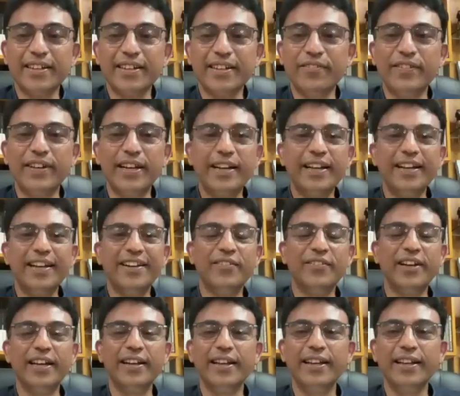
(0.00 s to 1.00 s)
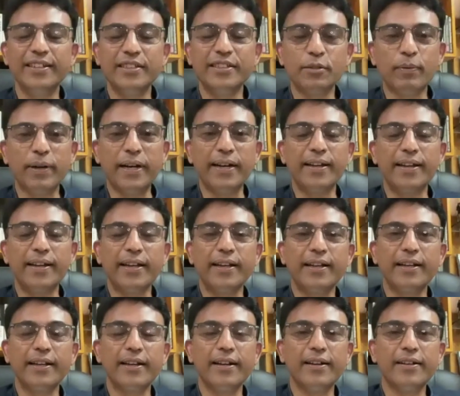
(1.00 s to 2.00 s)
very, very inspiring
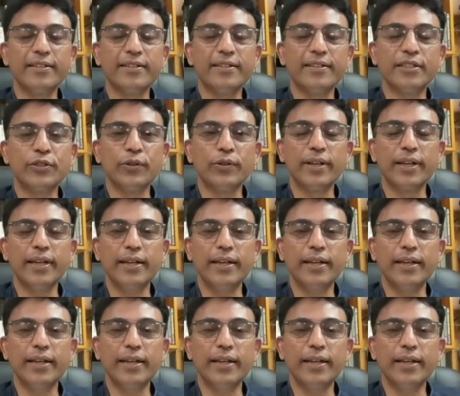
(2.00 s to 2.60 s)
story